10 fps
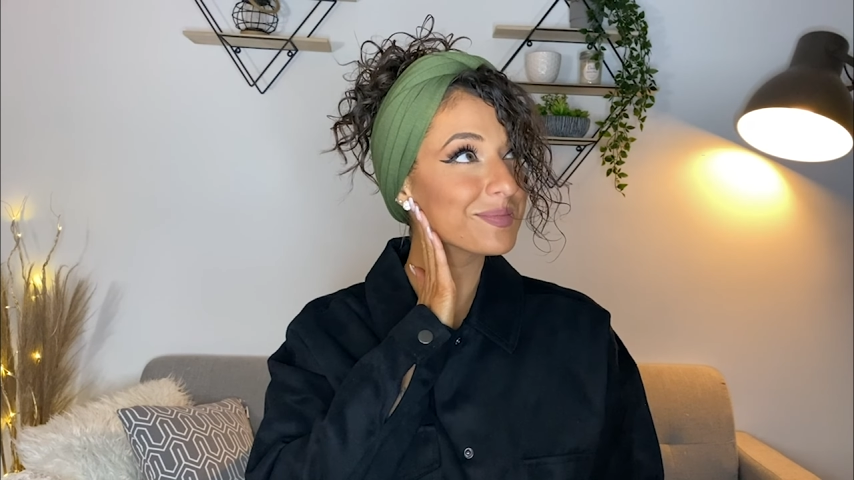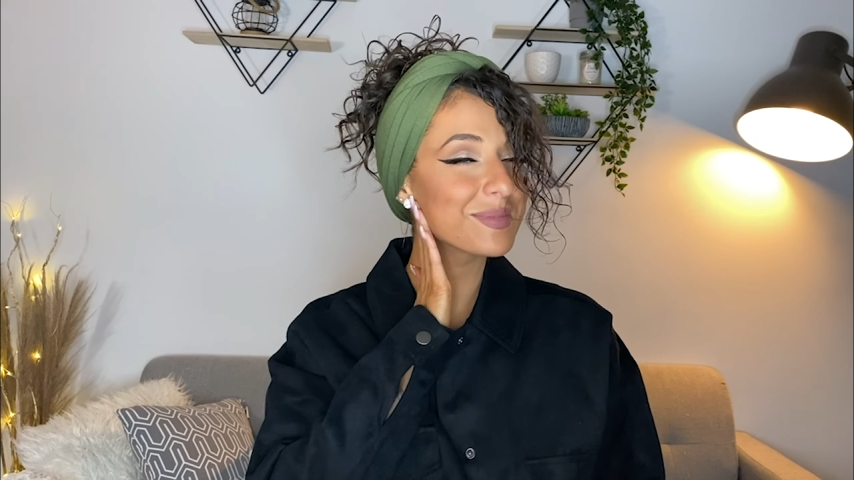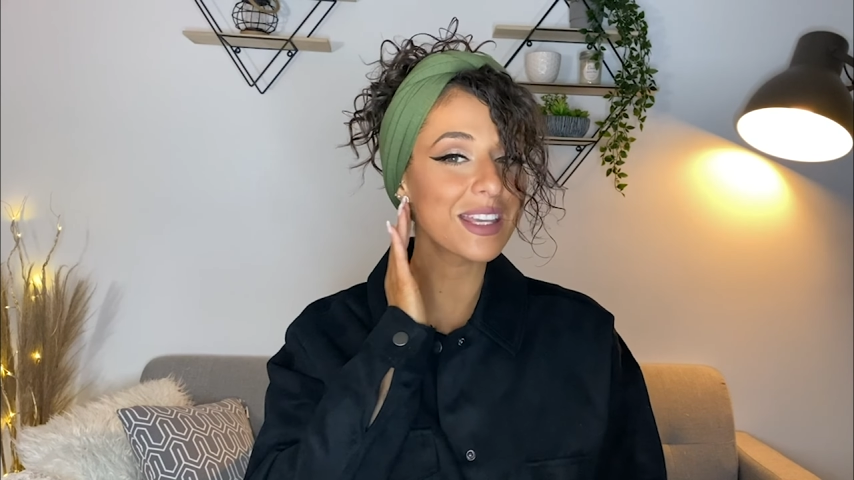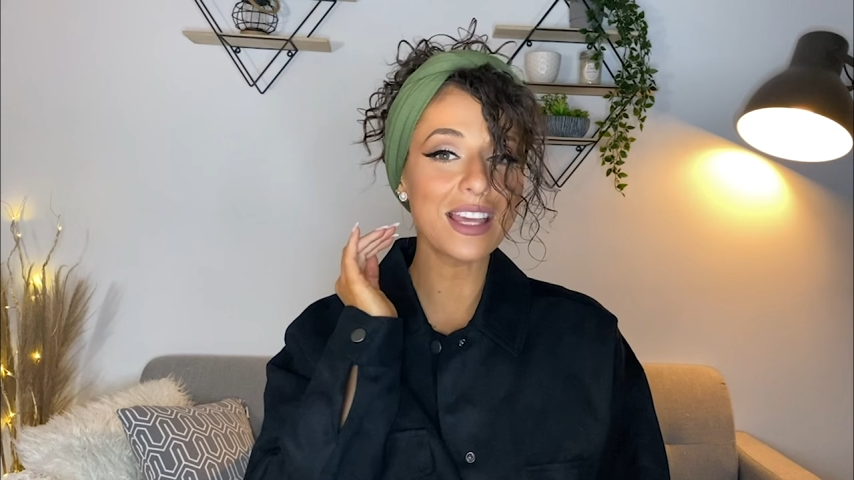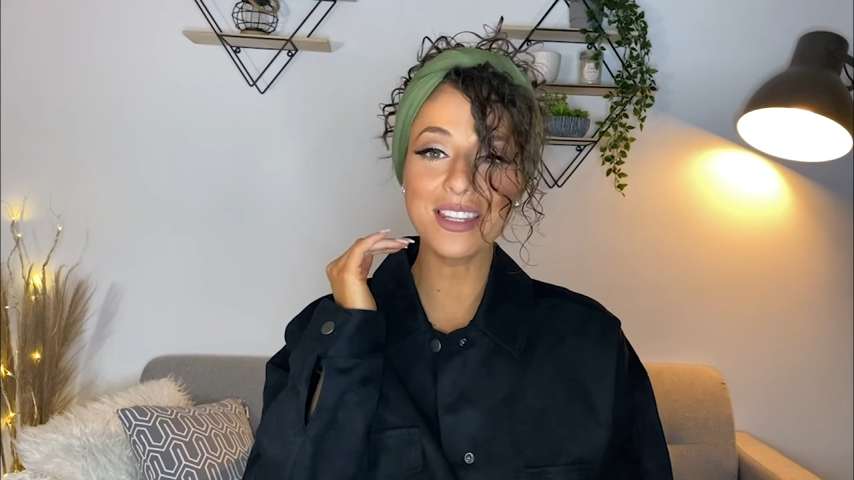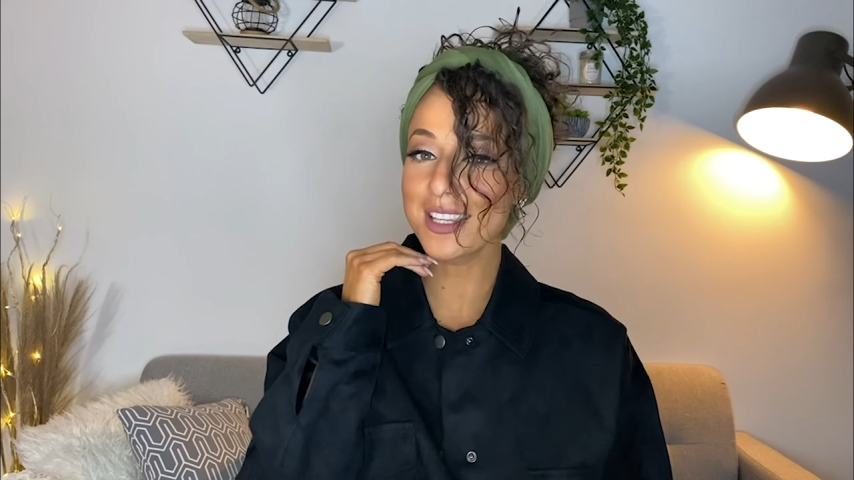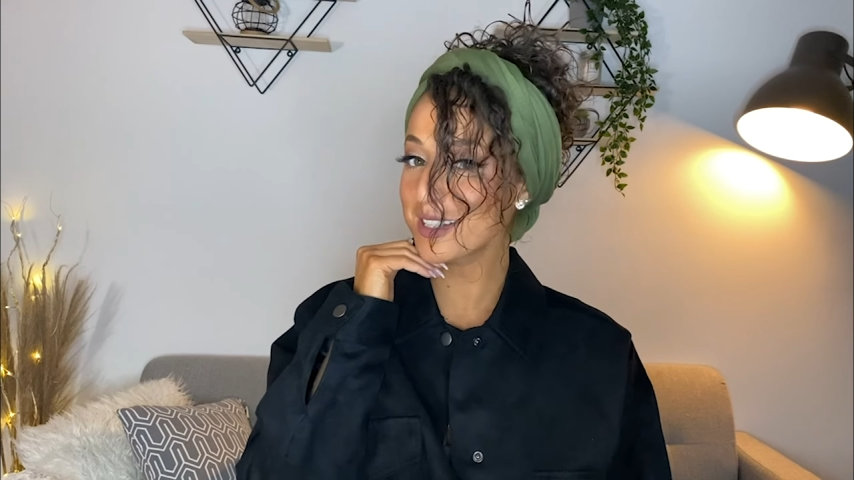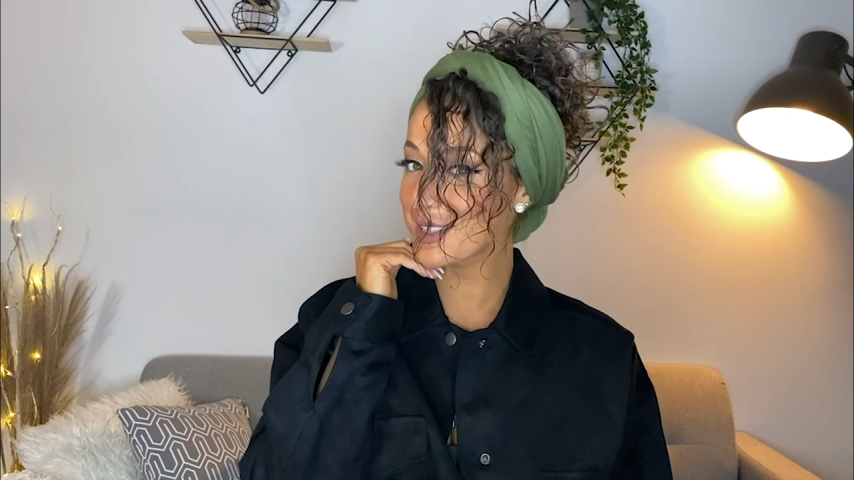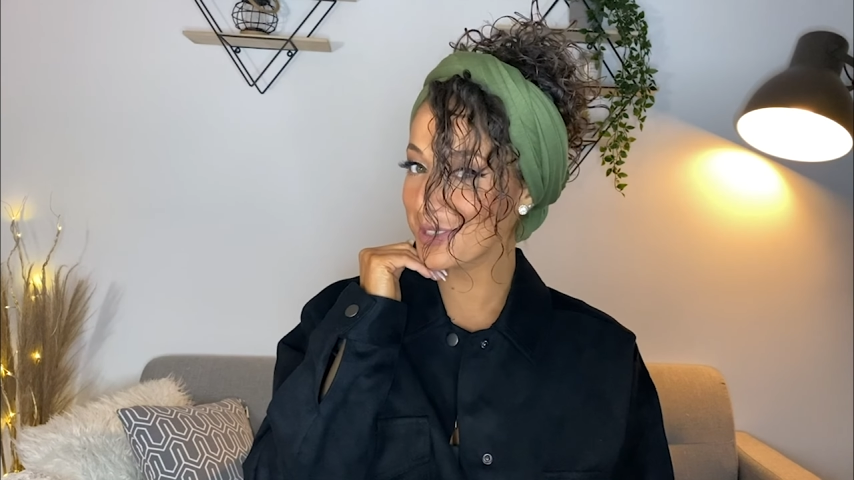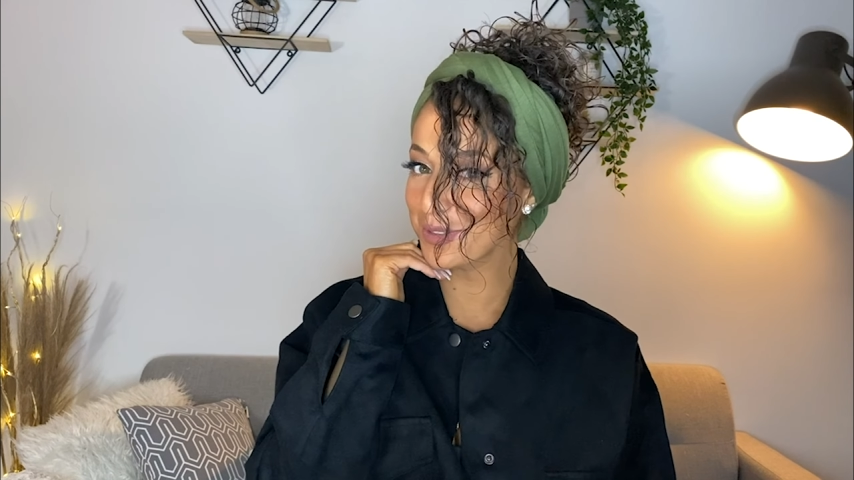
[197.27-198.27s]
Like, I think
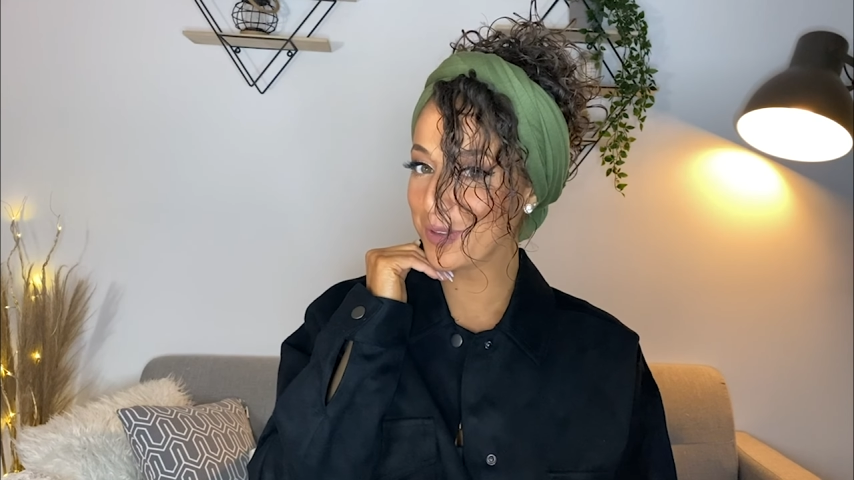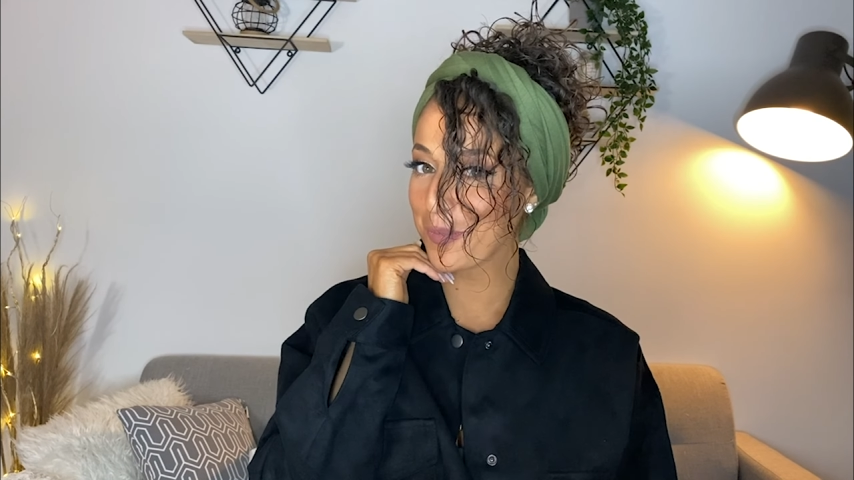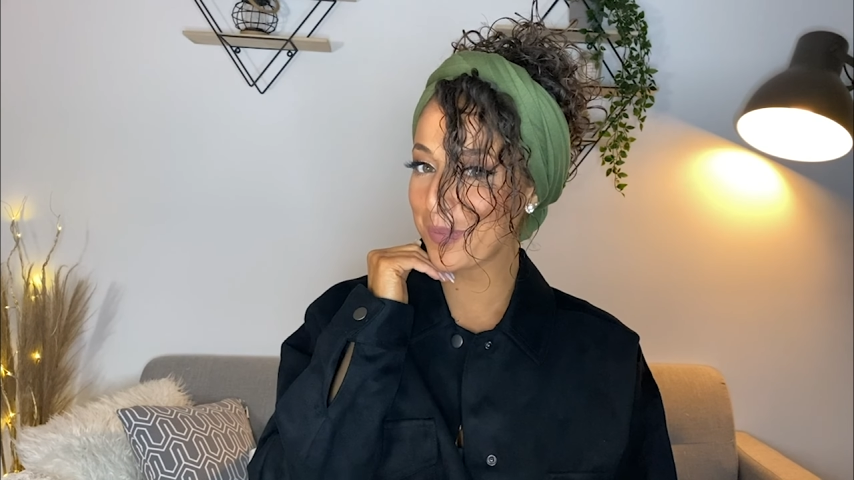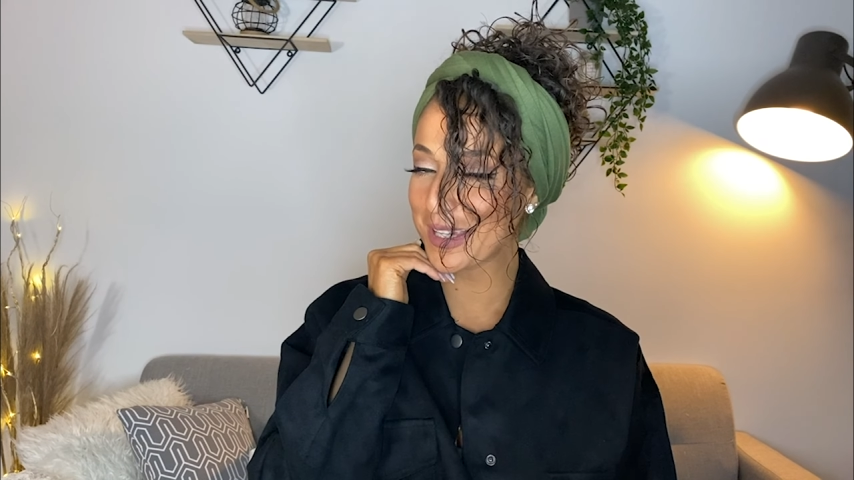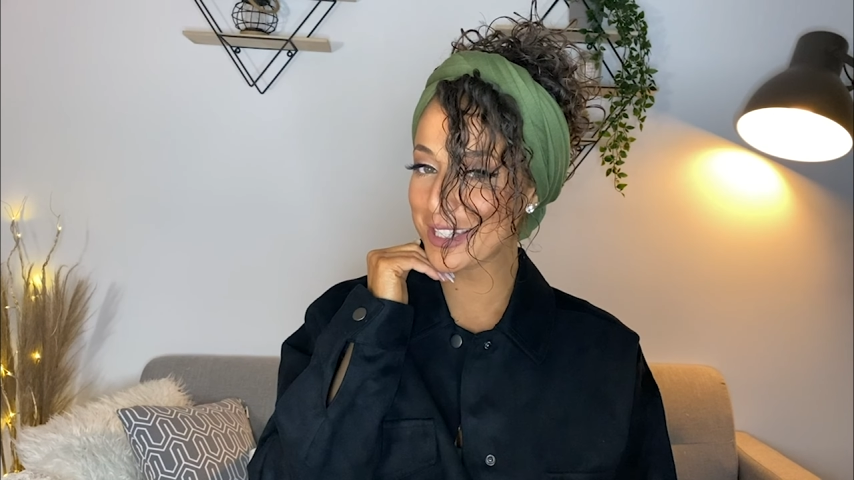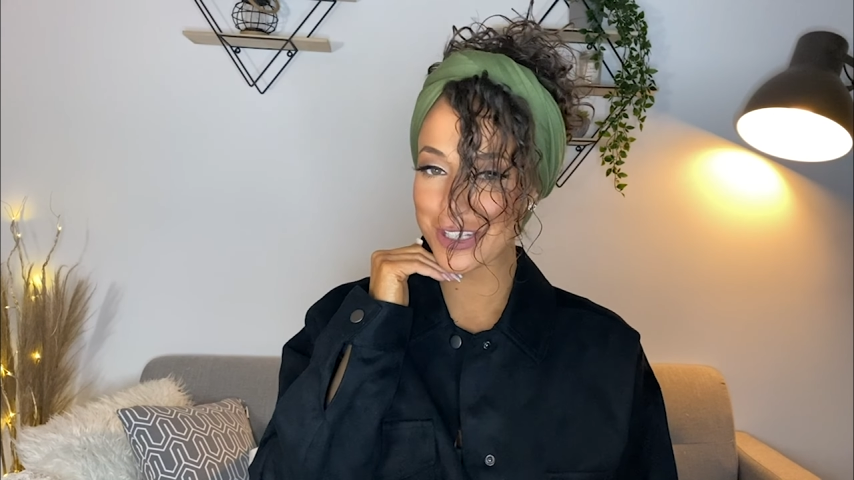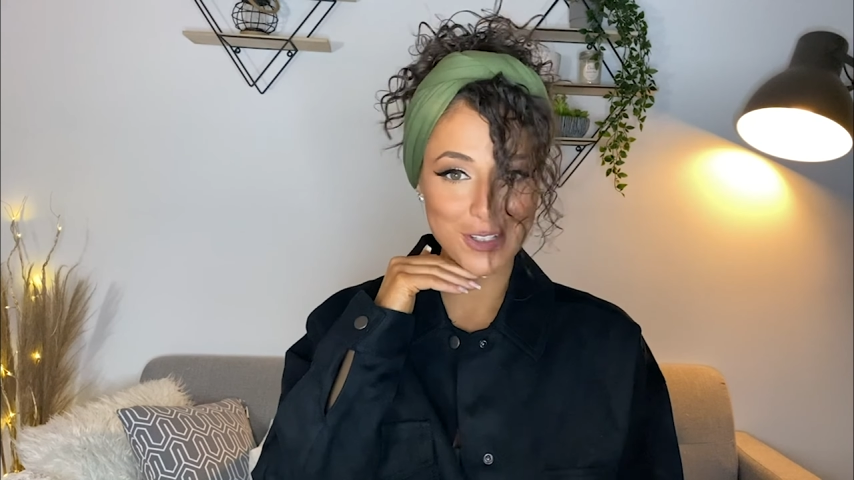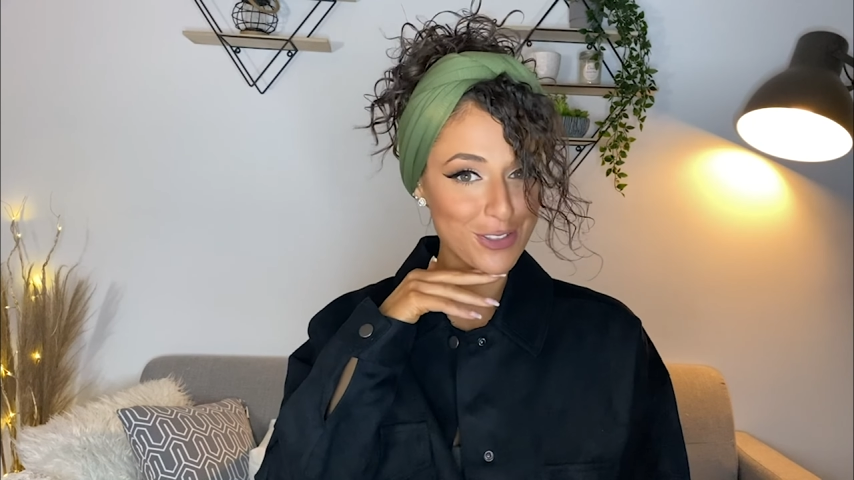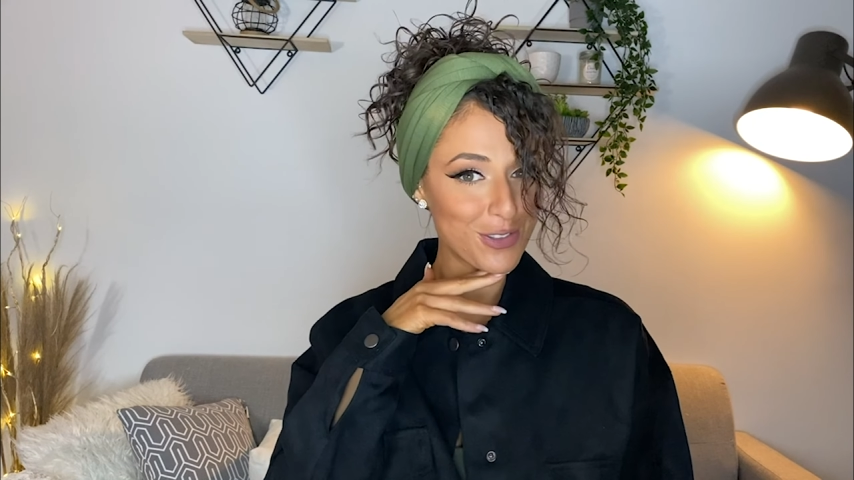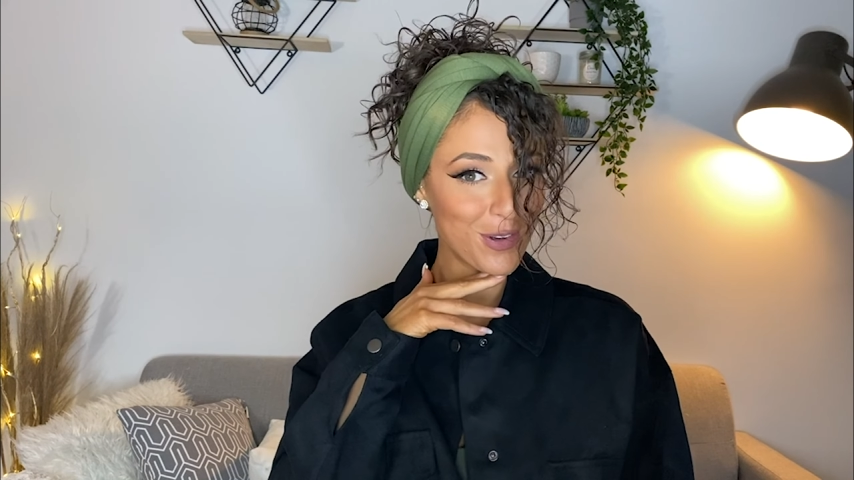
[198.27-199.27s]
it's cute for
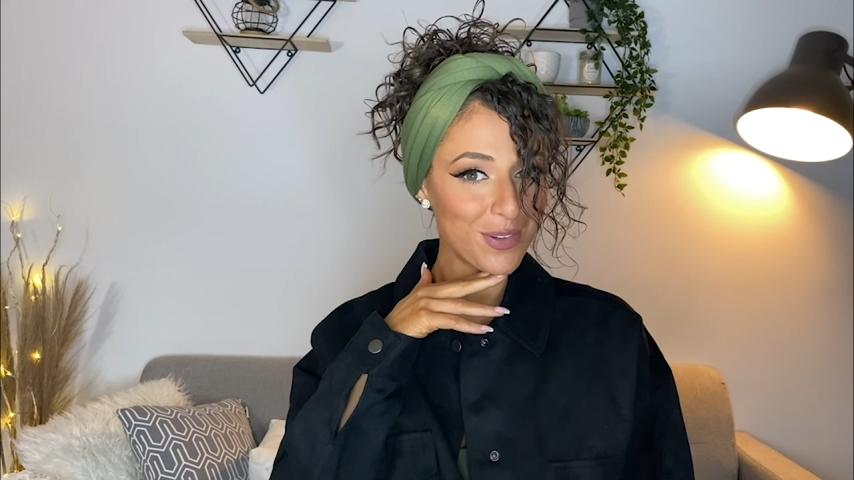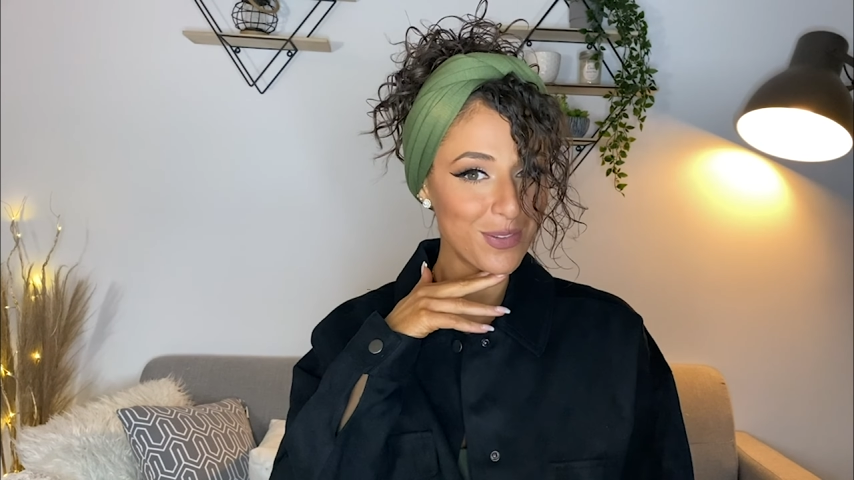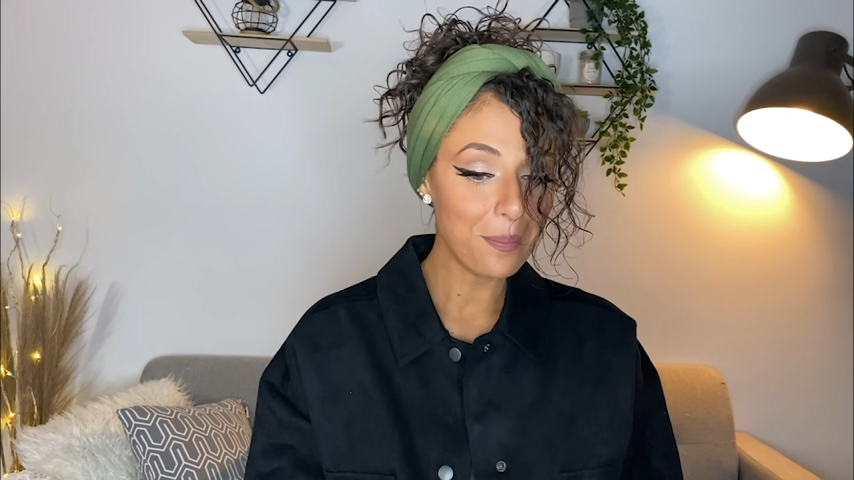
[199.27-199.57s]
pictures, no?